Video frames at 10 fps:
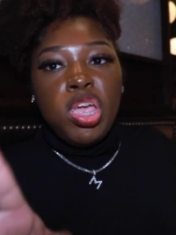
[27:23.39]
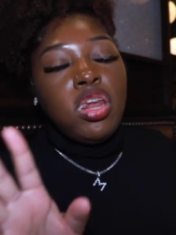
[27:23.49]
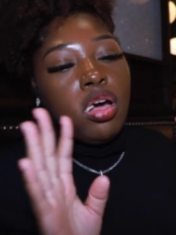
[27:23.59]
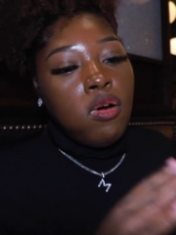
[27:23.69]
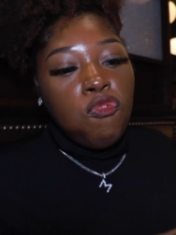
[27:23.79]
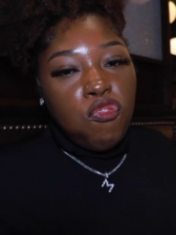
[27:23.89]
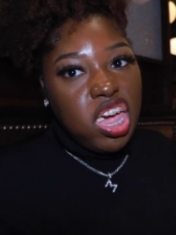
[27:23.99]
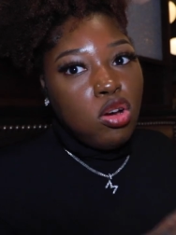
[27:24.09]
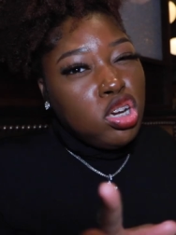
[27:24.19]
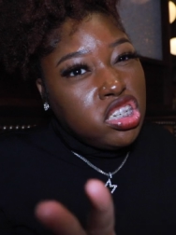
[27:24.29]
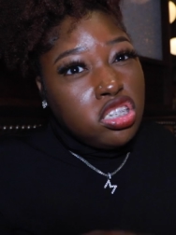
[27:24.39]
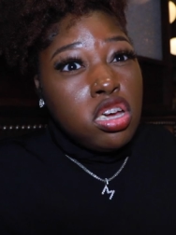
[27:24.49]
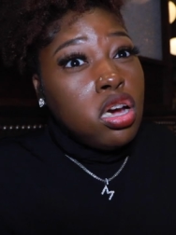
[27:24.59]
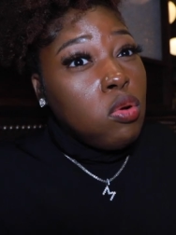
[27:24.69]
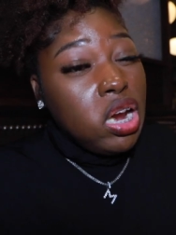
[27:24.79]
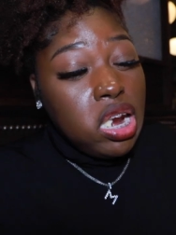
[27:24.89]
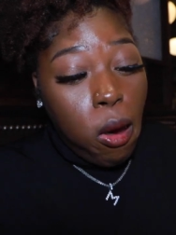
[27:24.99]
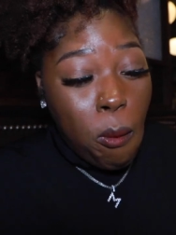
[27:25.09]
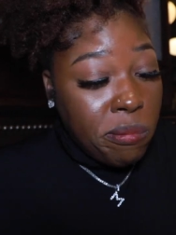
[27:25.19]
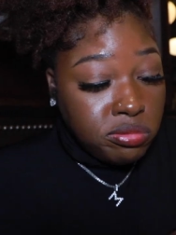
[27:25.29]
Either I'm fat or it's good right
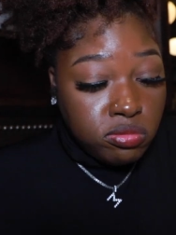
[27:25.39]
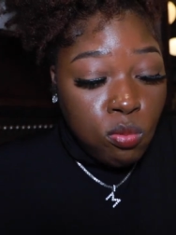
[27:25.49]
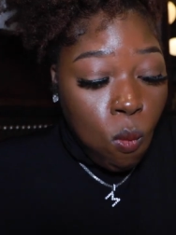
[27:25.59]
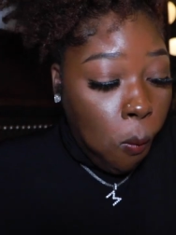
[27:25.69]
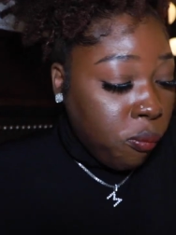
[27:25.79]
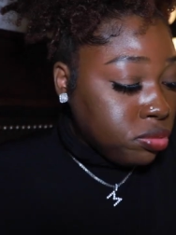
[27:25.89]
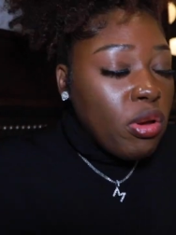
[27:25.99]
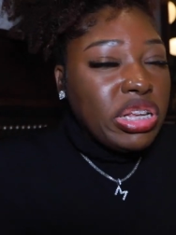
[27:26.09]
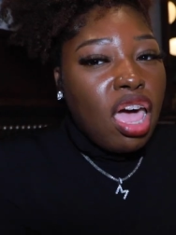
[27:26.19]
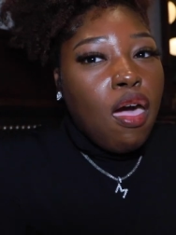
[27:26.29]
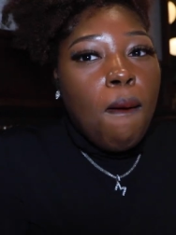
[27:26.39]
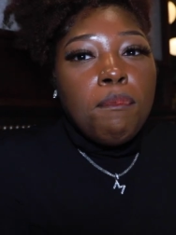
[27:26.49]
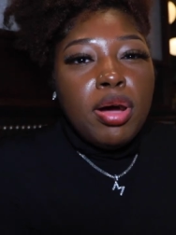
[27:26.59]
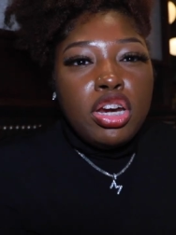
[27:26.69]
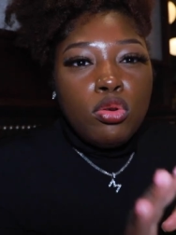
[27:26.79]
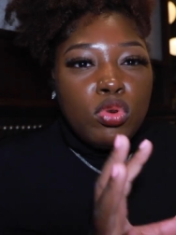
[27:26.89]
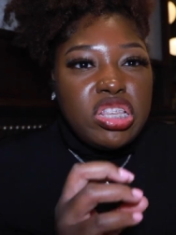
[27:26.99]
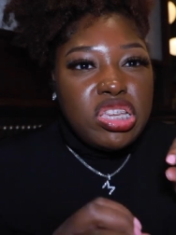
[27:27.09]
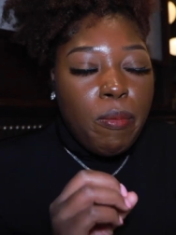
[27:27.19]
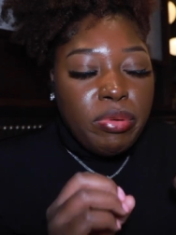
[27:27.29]
now. It's like a buttery
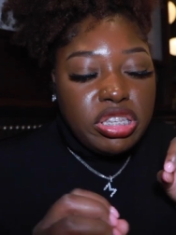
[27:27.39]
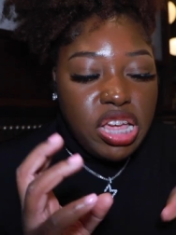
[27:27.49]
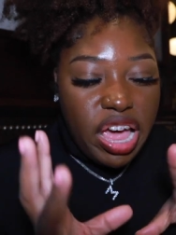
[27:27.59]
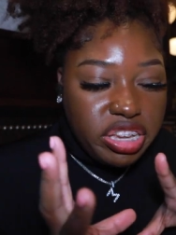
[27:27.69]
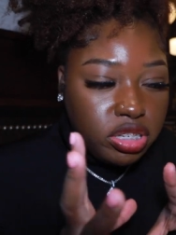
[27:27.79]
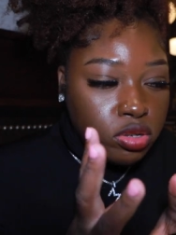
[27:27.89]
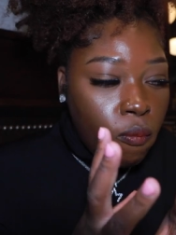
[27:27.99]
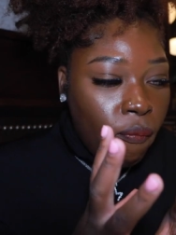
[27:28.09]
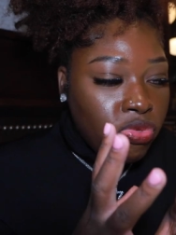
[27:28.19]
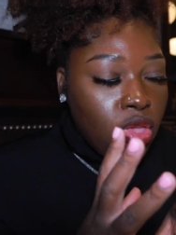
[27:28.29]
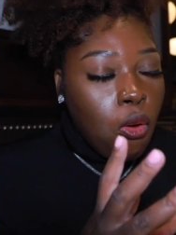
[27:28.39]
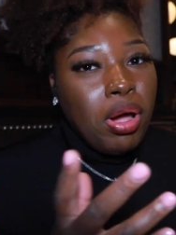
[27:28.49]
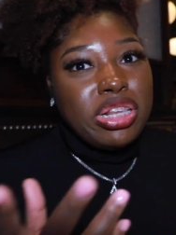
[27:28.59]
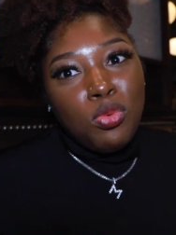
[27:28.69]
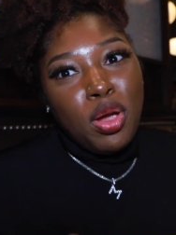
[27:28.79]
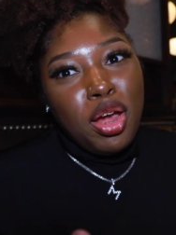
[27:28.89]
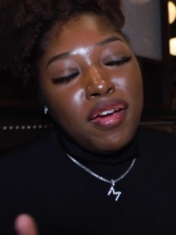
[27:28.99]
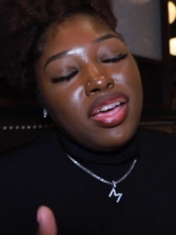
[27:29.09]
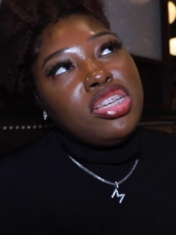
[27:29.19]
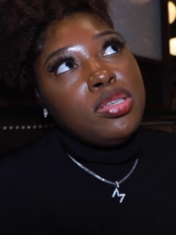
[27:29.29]
type of taste. Well, it's
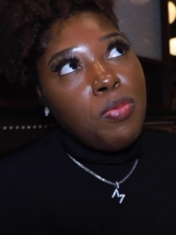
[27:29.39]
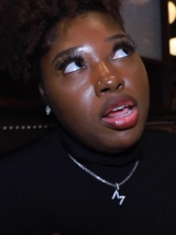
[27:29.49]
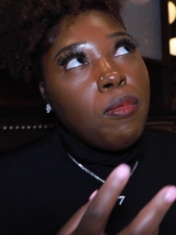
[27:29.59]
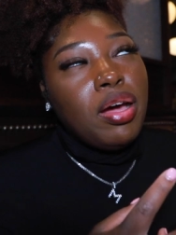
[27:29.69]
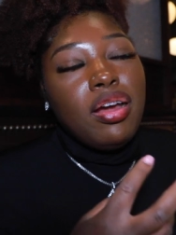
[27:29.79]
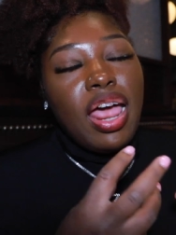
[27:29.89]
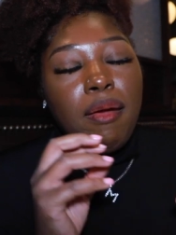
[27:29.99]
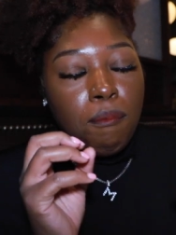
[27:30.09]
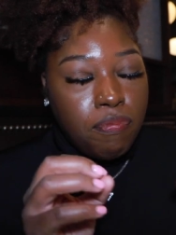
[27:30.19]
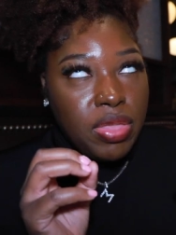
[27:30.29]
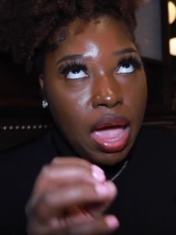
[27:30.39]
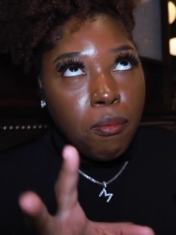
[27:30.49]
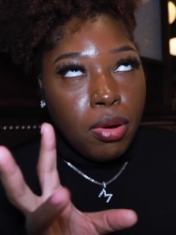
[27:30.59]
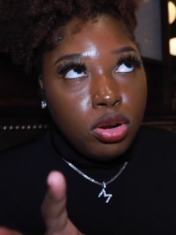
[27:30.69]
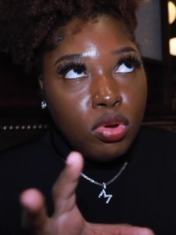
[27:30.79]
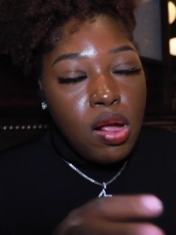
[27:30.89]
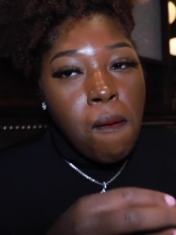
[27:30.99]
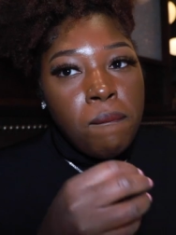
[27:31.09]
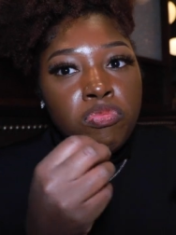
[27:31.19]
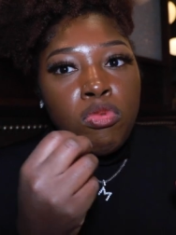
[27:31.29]
weird because it's butter, but like not buttery,
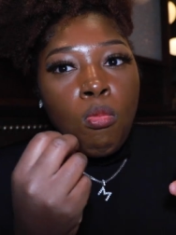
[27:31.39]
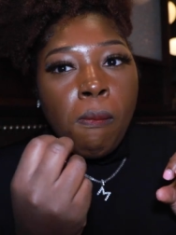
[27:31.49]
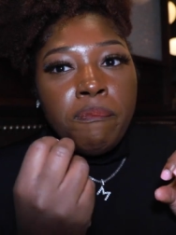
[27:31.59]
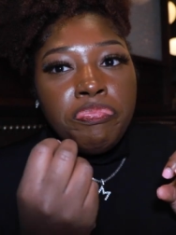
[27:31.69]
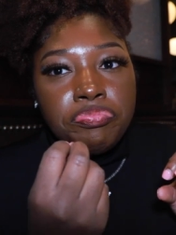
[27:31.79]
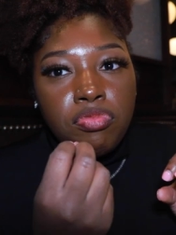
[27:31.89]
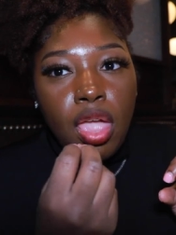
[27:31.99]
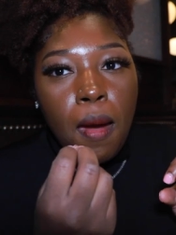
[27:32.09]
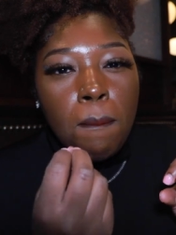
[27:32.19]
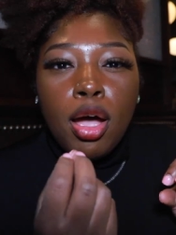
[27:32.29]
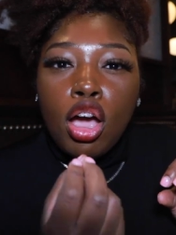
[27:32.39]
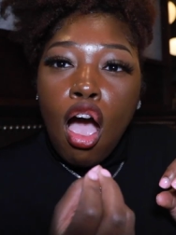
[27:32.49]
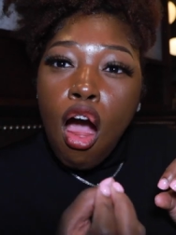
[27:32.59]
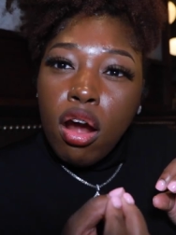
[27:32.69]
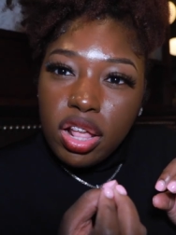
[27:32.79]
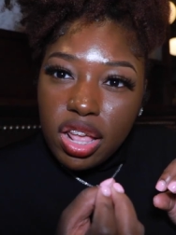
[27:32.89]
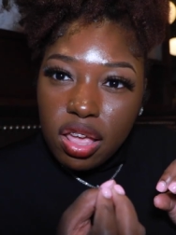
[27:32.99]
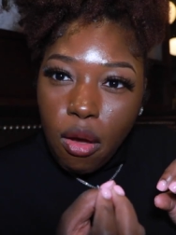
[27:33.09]
but garlic.